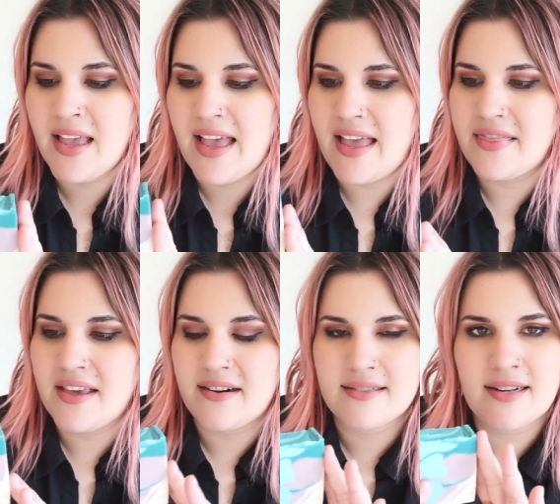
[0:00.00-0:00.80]
And
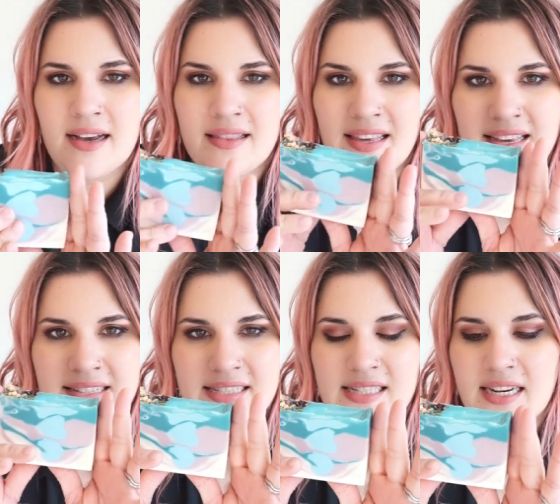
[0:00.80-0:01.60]
then on the
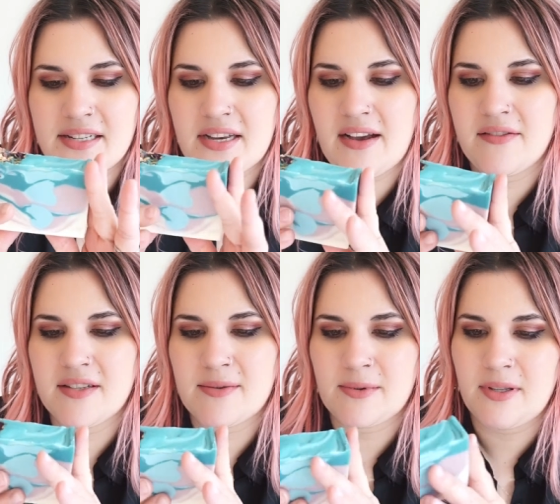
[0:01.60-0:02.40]
inside you have
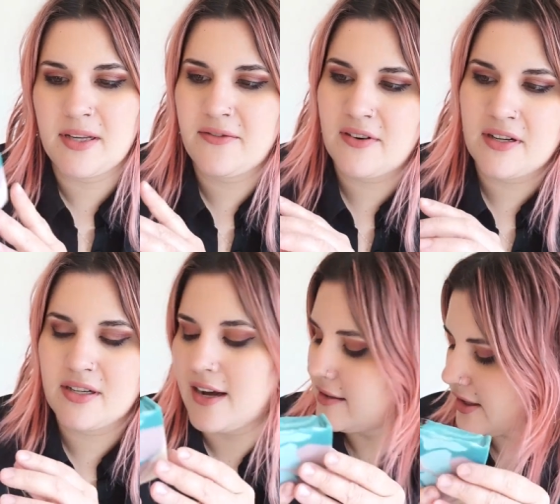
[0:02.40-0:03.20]
these really fun
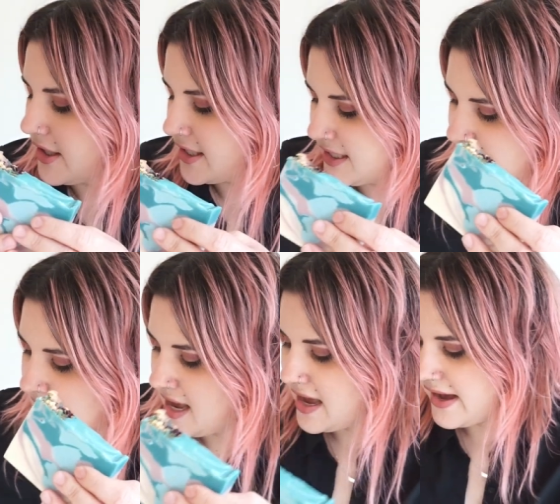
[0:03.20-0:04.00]
colors.
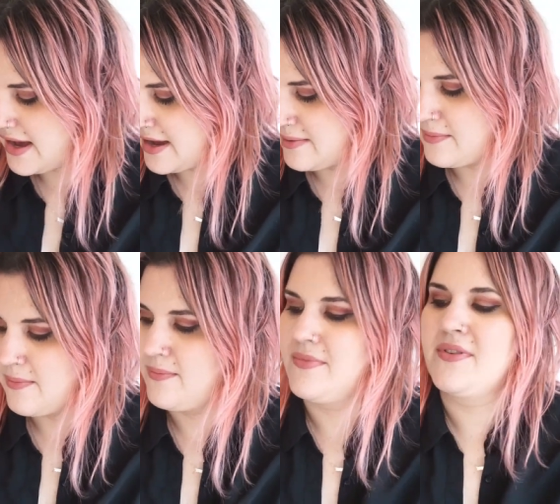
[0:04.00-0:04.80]

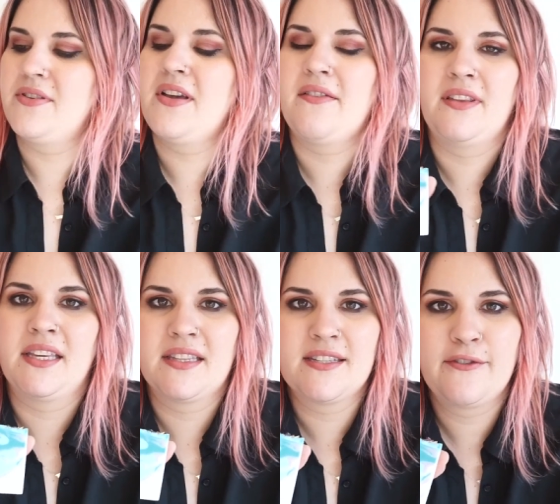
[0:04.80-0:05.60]
You have
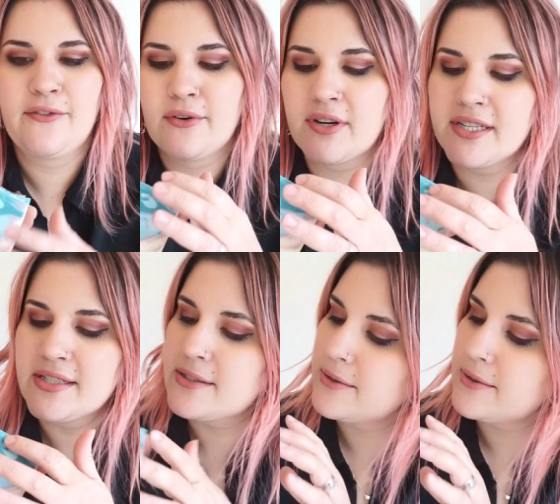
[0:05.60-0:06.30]
like this forest